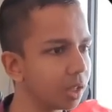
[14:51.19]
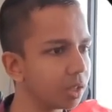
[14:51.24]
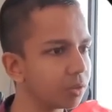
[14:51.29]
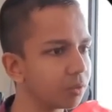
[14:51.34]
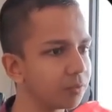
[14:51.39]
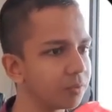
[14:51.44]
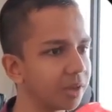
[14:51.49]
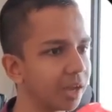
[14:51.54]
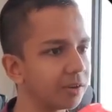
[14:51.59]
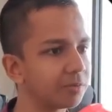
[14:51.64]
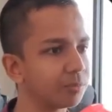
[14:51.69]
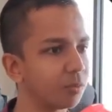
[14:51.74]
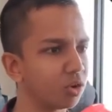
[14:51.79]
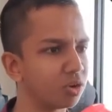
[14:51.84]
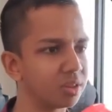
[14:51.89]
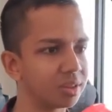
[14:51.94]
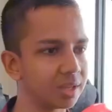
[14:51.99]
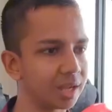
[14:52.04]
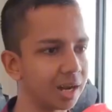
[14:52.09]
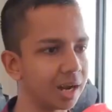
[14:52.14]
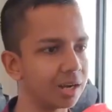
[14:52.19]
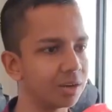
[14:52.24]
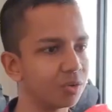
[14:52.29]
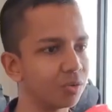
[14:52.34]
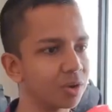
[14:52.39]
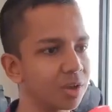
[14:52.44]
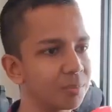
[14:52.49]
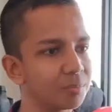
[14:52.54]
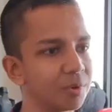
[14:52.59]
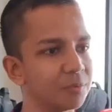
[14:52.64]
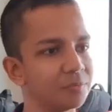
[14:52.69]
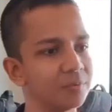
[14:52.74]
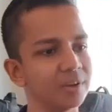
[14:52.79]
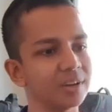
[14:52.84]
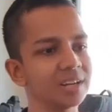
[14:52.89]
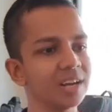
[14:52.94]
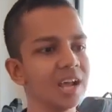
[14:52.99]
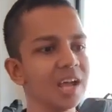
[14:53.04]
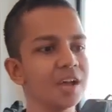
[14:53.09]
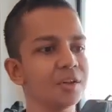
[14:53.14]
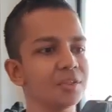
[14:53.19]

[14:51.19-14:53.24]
So we have Montserrat. Okay, perfect.